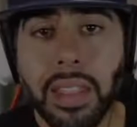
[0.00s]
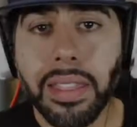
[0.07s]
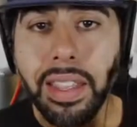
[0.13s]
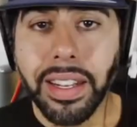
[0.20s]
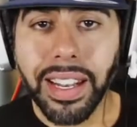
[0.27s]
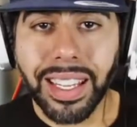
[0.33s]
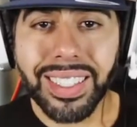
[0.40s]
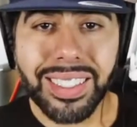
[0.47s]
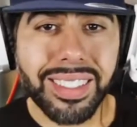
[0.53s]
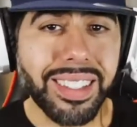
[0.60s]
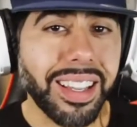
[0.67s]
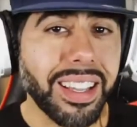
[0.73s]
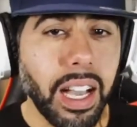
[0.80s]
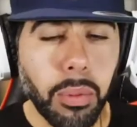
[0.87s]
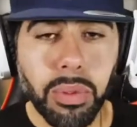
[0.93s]
The next
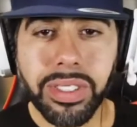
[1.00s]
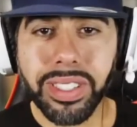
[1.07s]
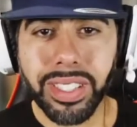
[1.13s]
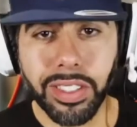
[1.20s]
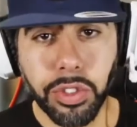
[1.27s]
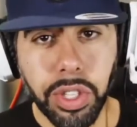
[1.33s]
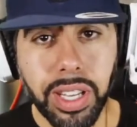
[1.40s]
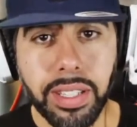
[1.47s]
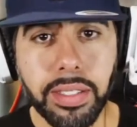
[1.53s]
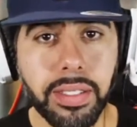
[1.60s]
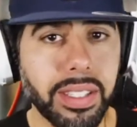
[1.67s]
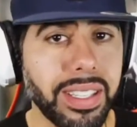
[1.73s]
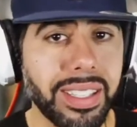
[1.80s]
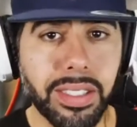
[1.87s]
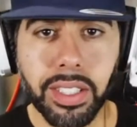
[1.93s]
thing I would suggest
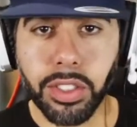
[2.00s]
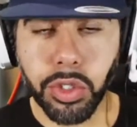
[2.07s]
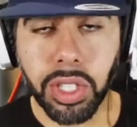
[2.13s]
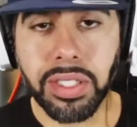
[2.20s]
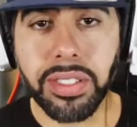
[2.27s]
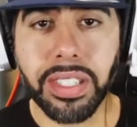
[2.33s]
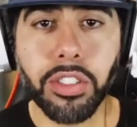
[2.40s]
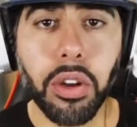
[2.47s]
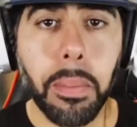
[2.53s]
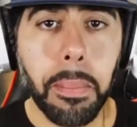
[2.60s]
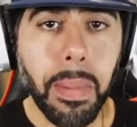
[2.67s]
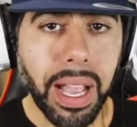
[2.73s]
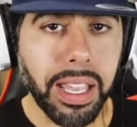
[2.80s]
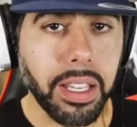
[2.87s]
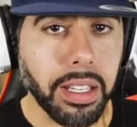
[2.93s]
is adjusting your
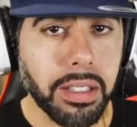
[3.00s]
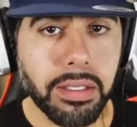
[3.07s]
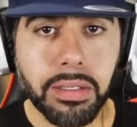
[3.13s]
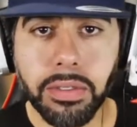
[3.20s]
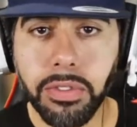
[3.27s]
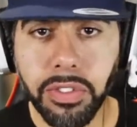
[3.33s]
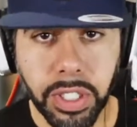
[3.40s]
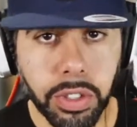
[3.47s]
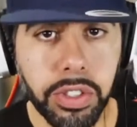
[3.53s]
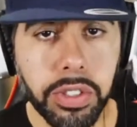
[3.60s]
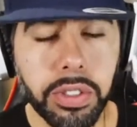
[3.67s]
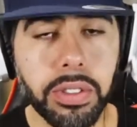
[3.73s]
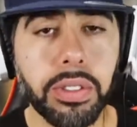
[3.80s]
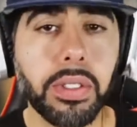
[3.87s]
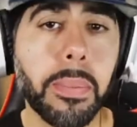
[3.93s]
mic
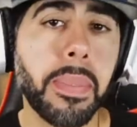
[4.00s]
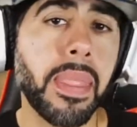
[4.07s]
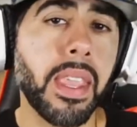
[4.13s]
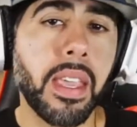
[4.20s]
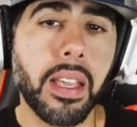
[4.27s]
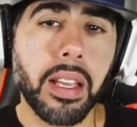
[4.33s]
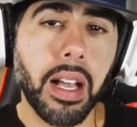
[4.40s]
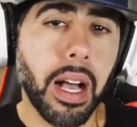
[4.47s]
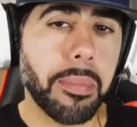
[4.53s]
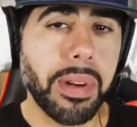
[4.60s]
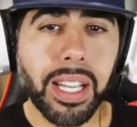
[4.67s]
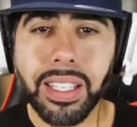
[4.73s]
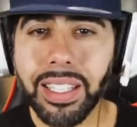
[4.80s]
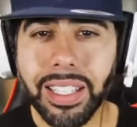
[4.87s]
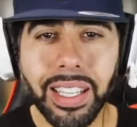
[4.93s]
filters. I'm
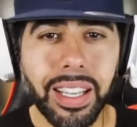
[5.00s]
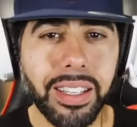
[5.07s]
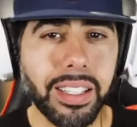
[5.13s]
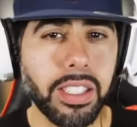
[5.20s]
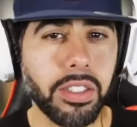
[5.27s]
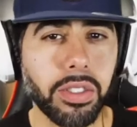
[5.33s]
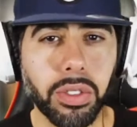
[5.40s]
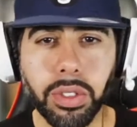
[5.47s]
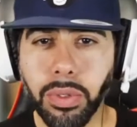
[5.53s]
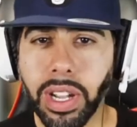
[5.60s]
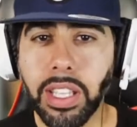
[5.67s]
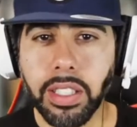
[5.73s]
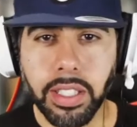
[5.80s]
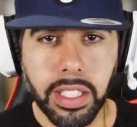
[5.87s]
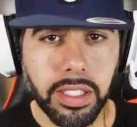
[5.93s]
not going to get into
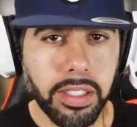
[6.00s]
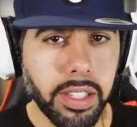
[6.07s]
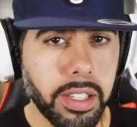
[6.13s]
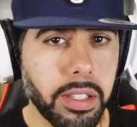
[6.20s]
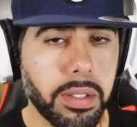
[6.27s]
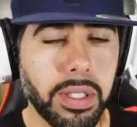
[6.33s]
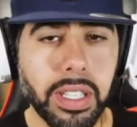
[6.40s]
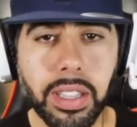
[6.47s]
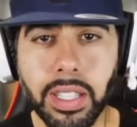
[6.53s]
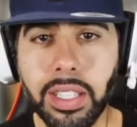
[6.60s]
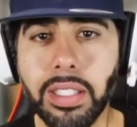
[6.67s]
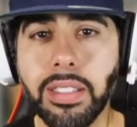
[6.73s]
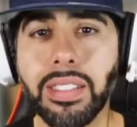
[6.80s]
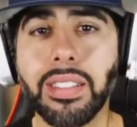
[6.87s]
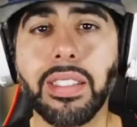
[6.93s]
great detail in
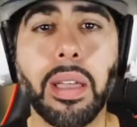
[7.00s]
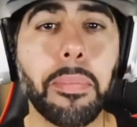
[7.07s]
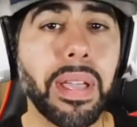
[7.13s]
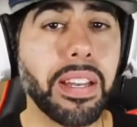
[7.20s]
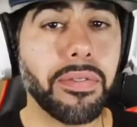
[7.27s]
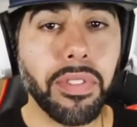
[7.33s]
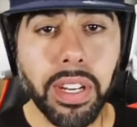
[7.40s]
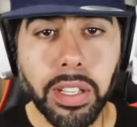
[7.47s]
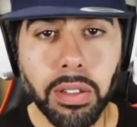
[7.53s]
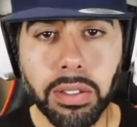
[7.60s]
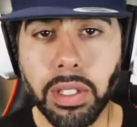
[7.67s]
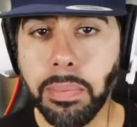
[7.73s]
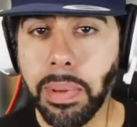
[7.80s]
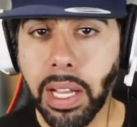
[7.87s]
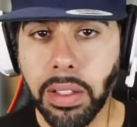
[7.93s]
this since I made videos
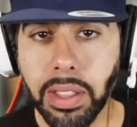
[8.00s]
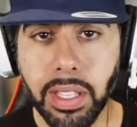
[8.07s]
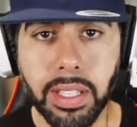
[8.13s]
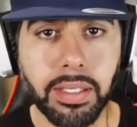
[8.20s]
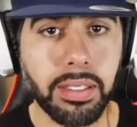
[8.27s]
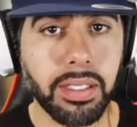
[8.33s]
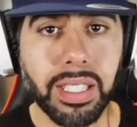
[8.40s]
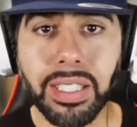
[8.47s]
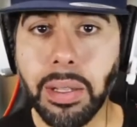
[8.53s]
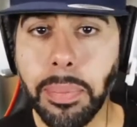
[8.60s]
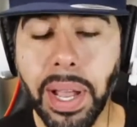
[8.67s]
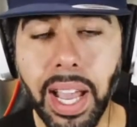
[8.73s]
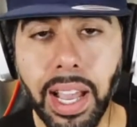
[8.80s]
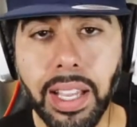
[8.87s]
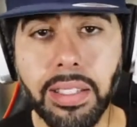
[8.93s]
about this in the
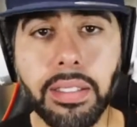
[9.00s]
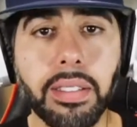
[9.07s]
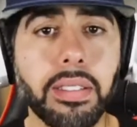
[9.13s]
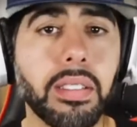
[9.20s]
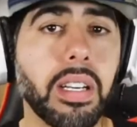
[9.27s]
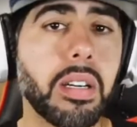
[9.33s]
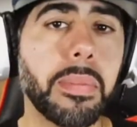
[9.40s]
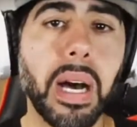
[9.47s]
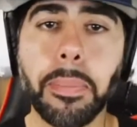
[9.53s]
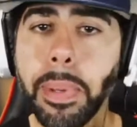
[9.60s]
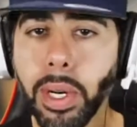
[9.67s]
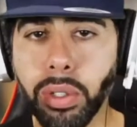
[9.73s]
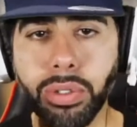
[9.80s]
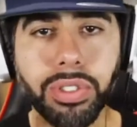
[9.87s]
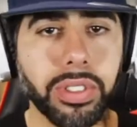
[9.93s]
past. I'll
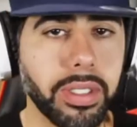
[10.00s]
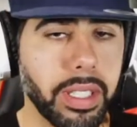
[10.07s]
post